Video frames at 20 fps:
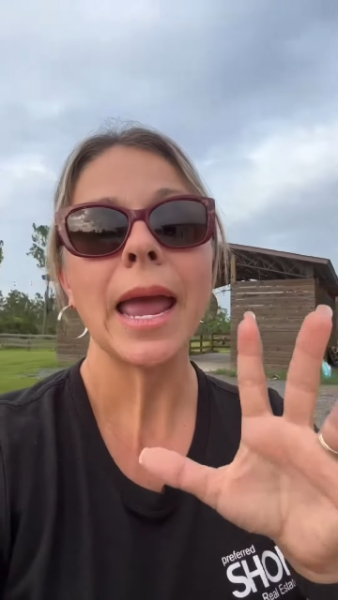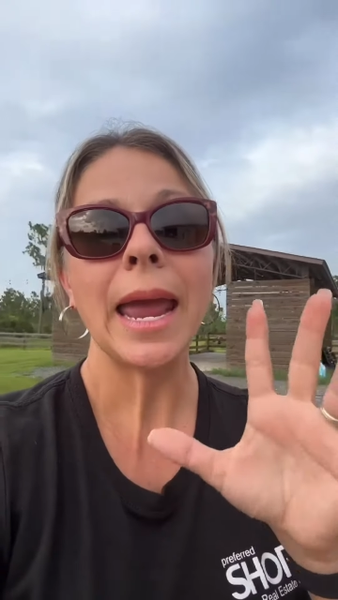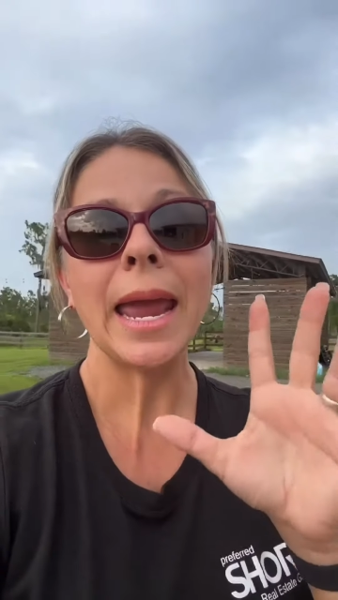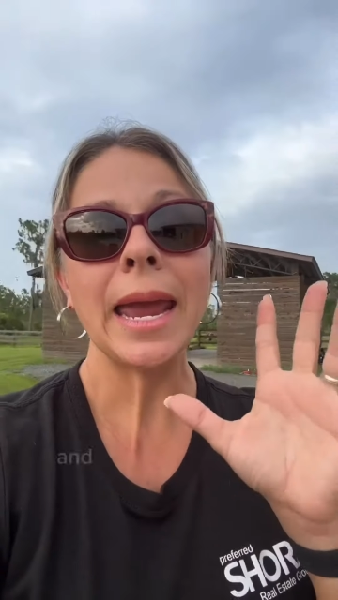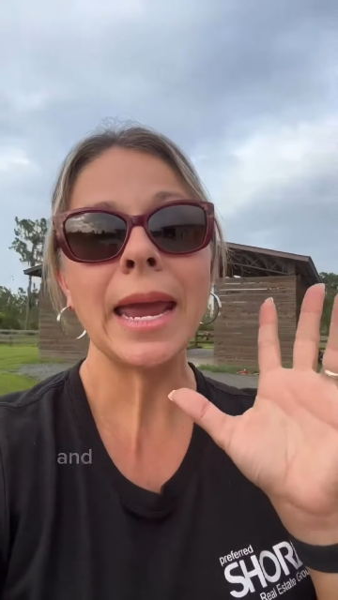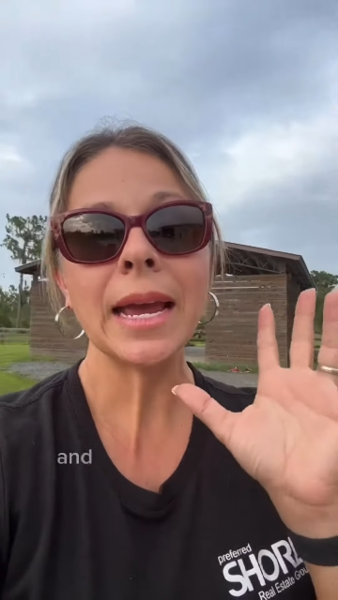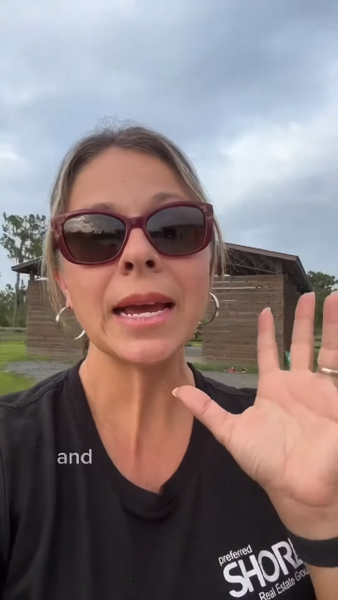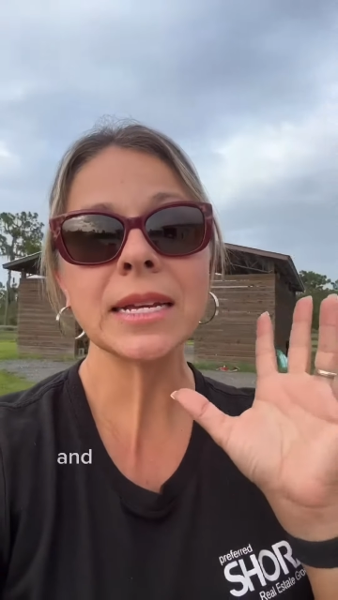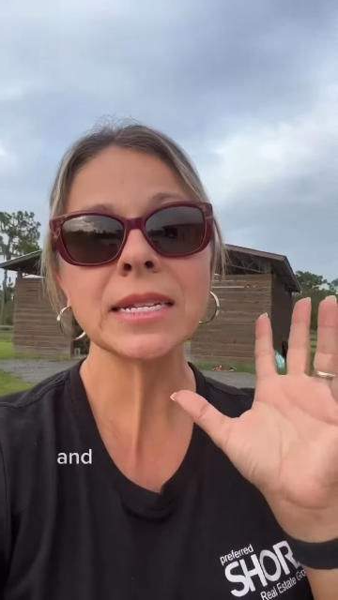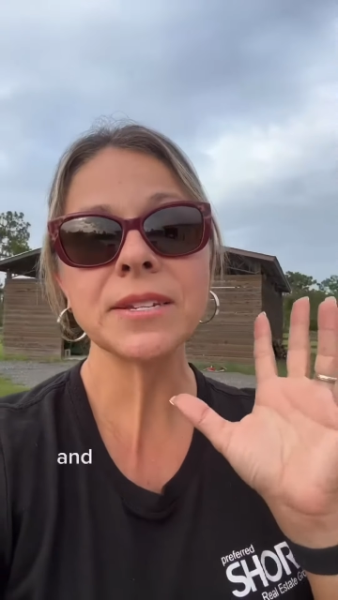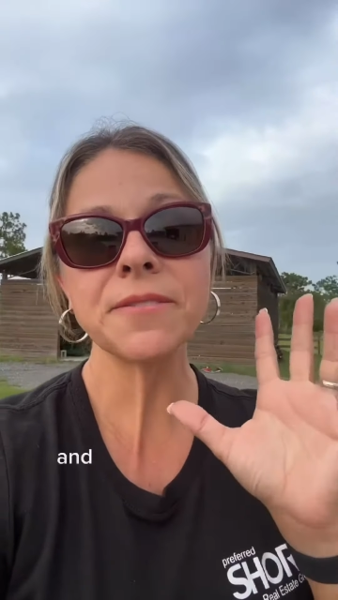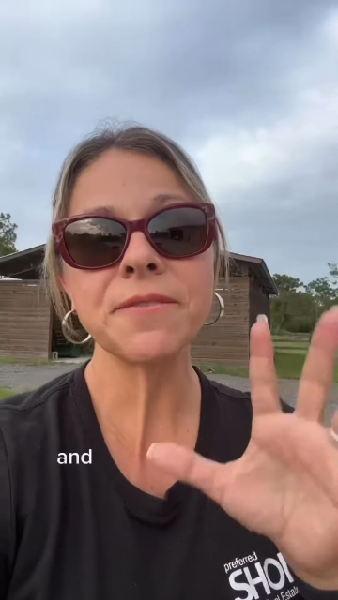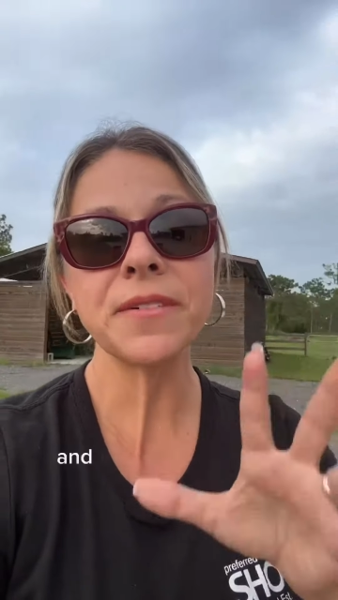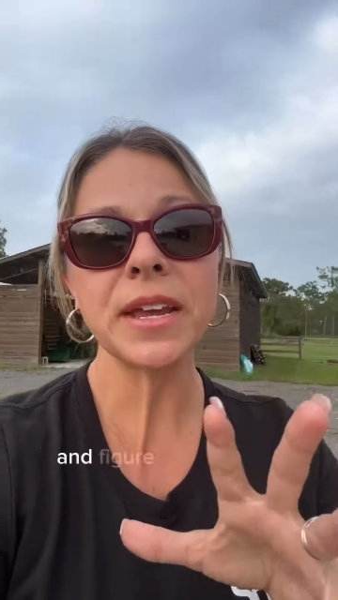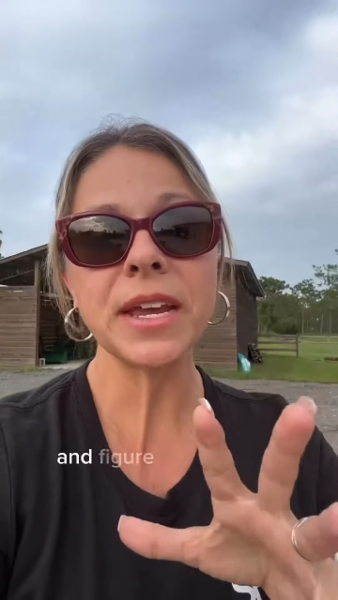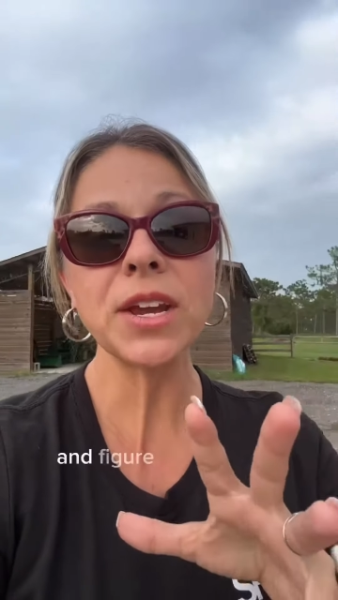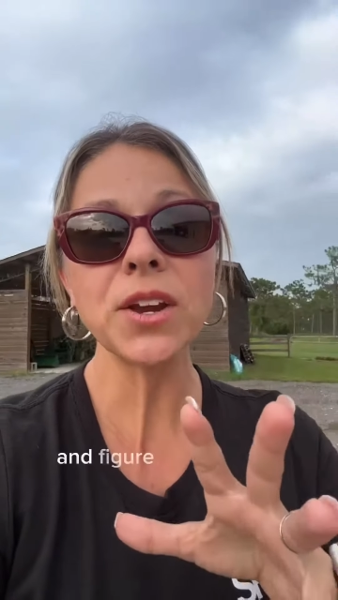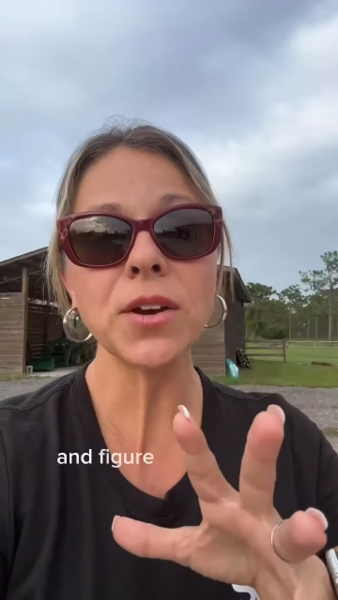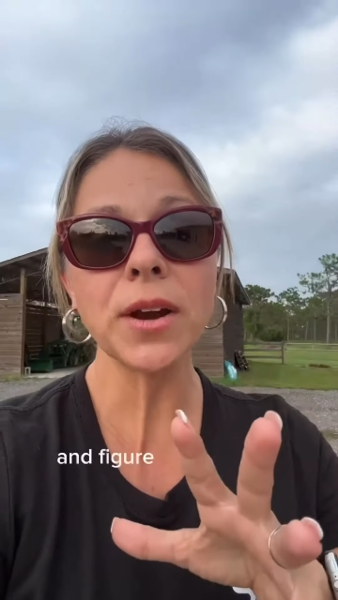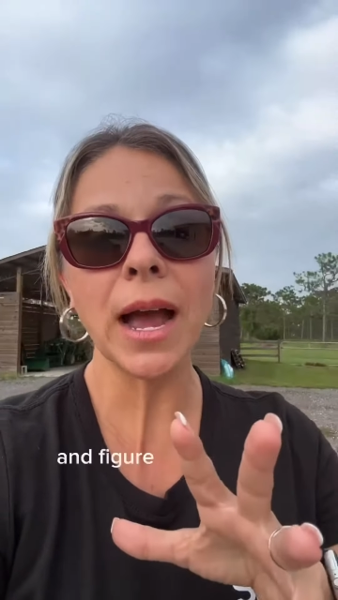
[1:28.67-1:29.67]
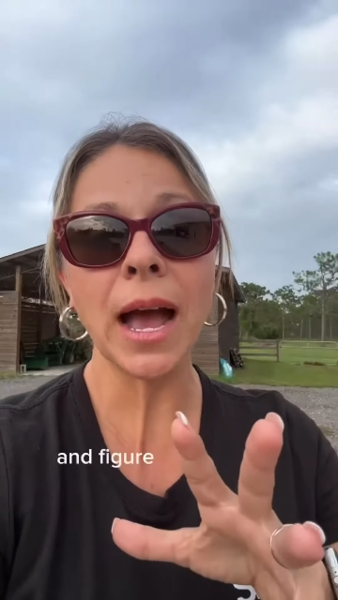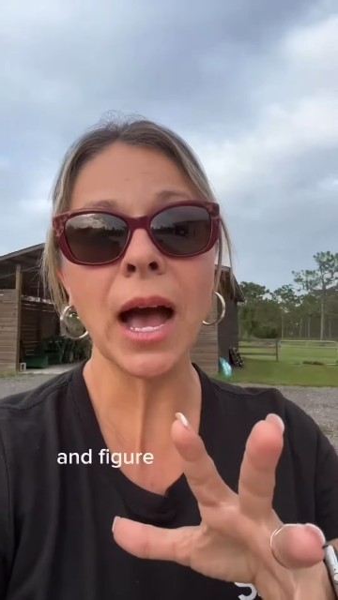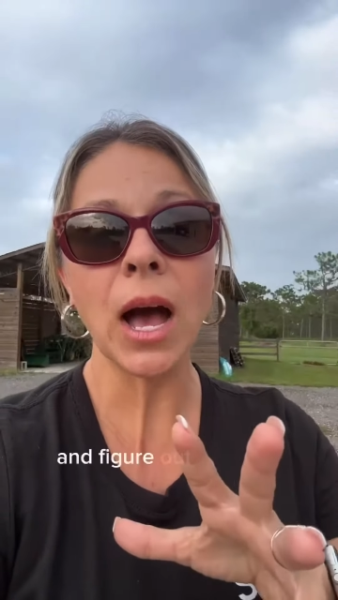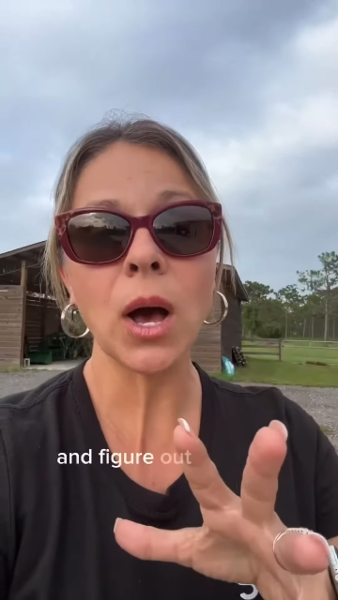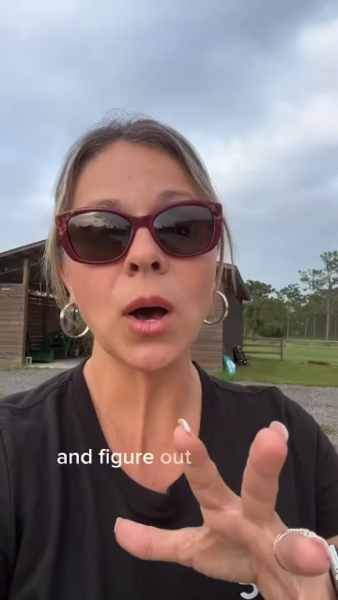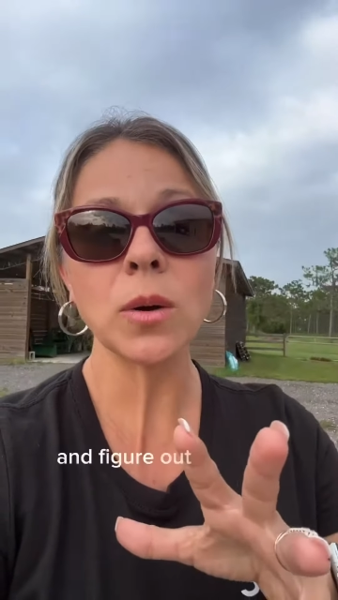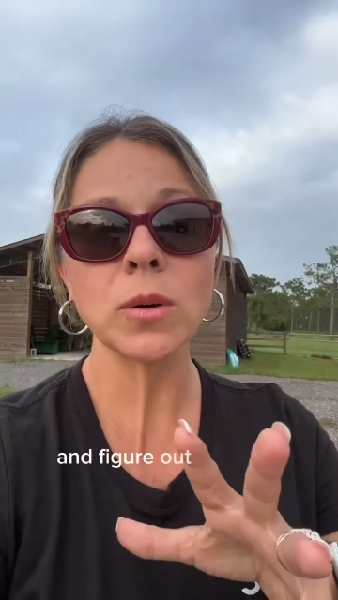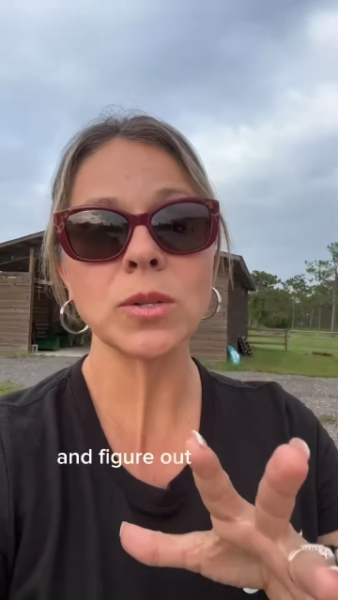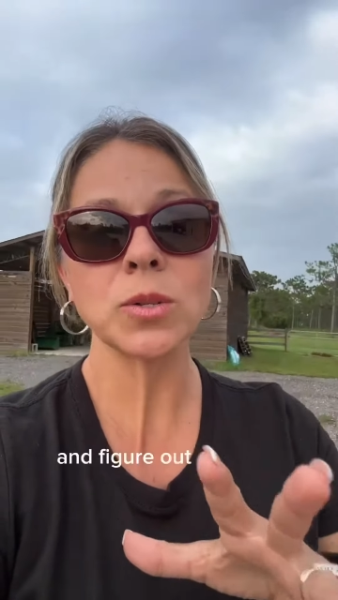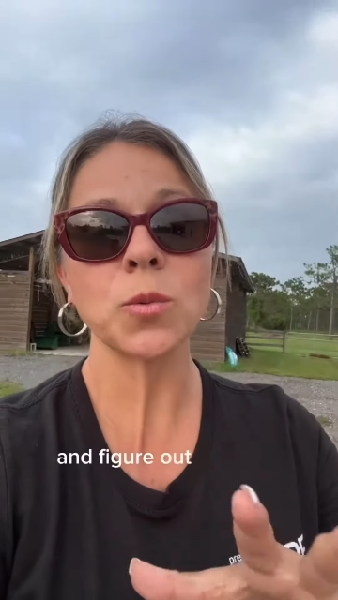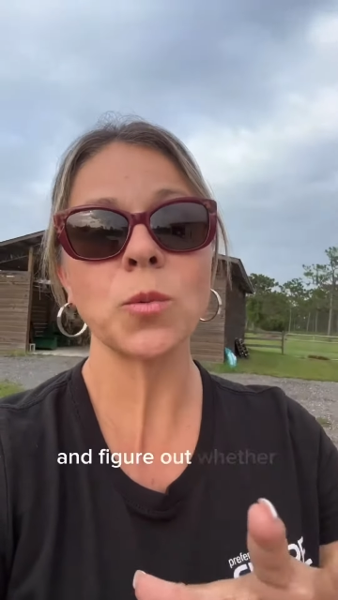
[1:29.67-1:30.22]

and figure out